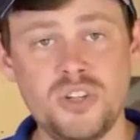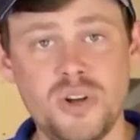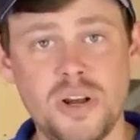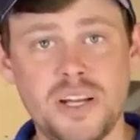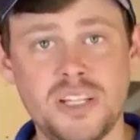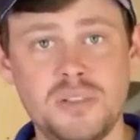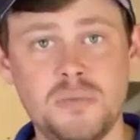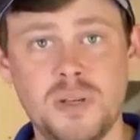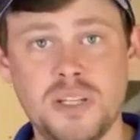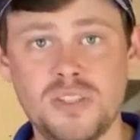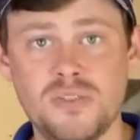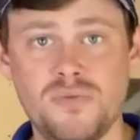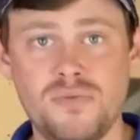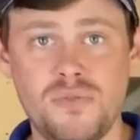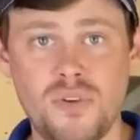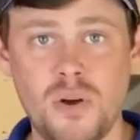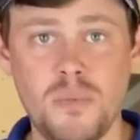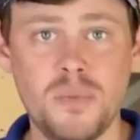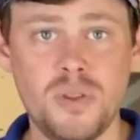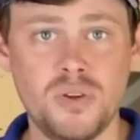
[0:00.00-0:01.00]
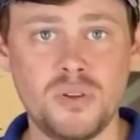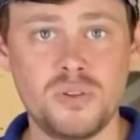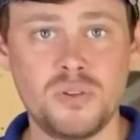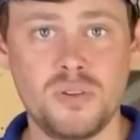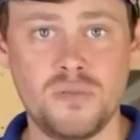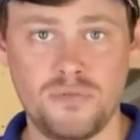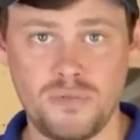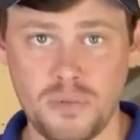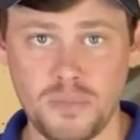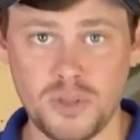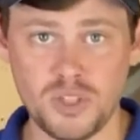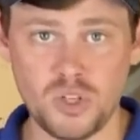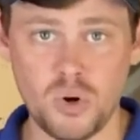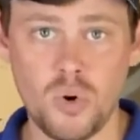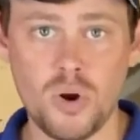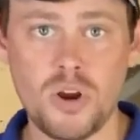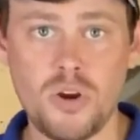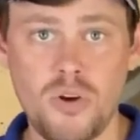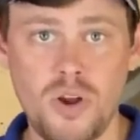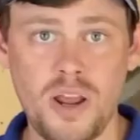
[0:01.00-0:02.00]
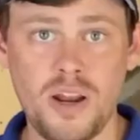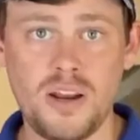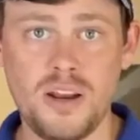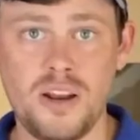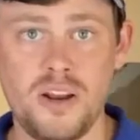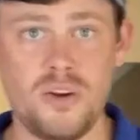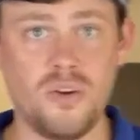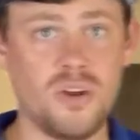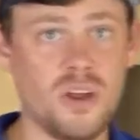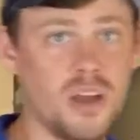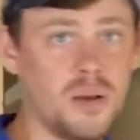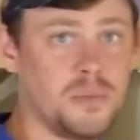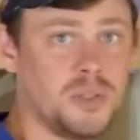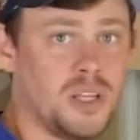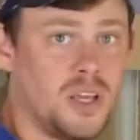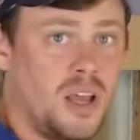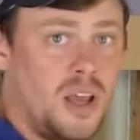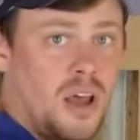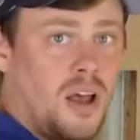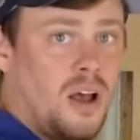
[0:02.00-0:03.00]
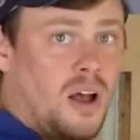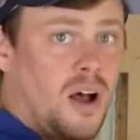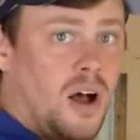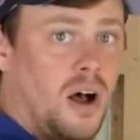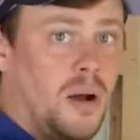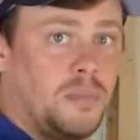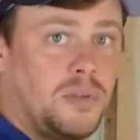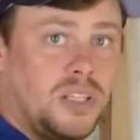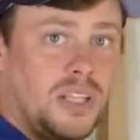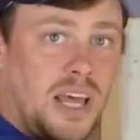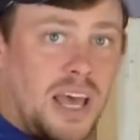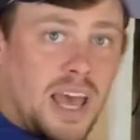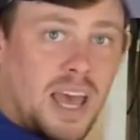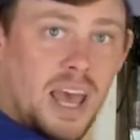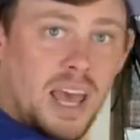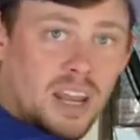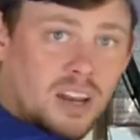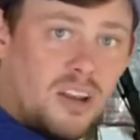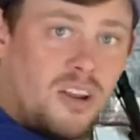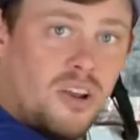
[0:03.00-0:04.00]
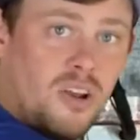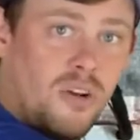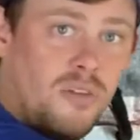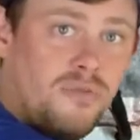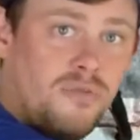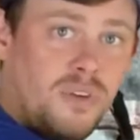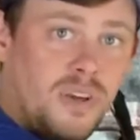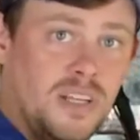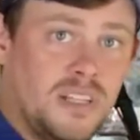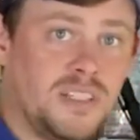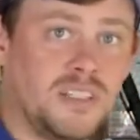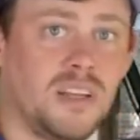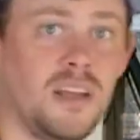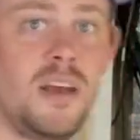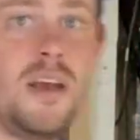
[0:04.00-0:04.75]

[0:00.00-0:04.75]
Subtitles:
transmits from the torque created in your hips up to the end of your fist,